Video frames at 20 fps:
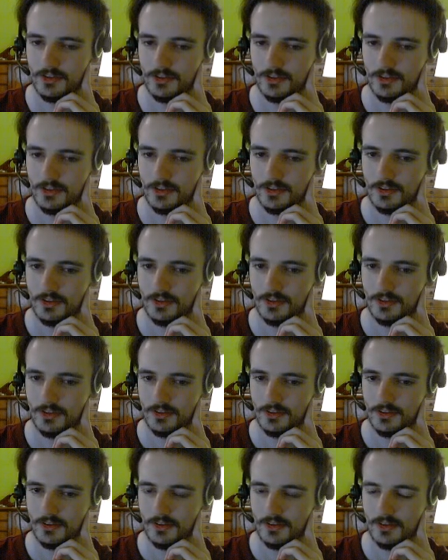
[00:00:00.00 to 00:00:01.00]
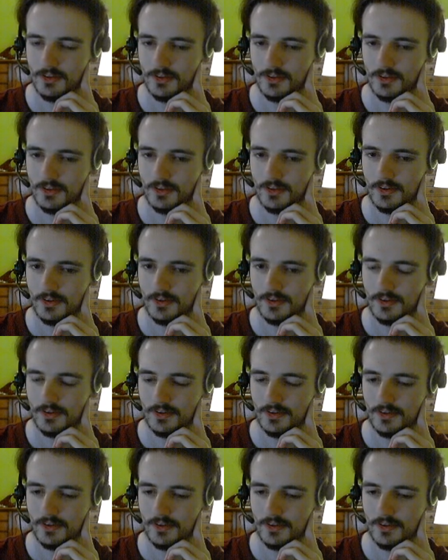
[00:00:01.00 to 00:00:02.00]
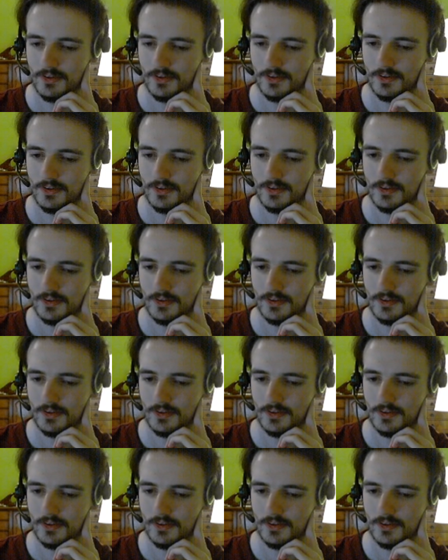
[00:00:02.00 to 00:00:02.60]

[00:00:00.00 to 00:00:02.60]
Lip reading: (no one is talking)